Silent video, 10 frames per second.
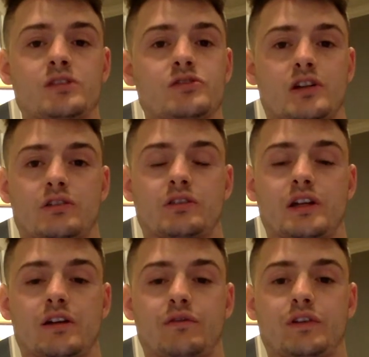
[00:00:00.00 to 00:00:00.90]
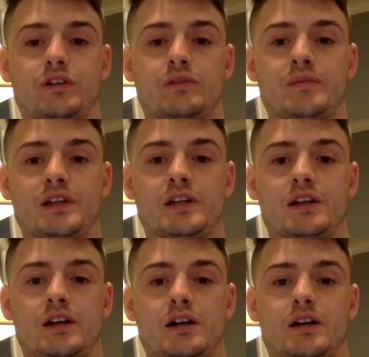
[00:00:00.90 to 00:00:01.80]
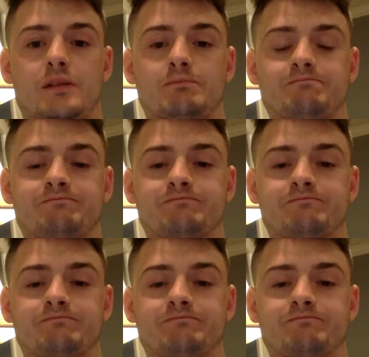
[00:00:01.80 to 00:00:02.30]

Generally, I feel um,